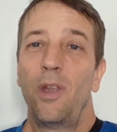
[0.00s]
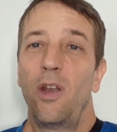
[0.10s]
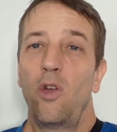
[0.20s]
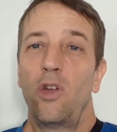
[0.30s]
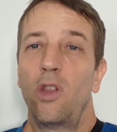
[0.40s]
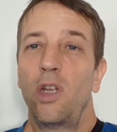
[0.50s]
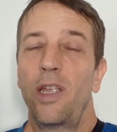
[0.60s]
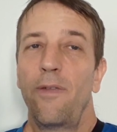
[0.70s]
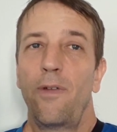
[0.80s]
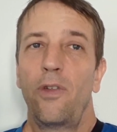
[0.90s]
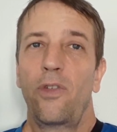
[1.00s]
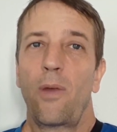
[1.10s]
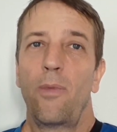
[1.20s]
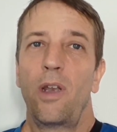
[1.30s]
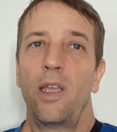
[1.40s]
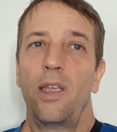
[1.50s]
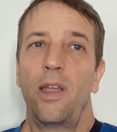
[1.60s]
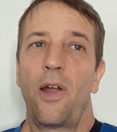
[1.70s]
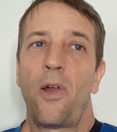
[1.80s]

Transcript: you know, you're looking for somebody.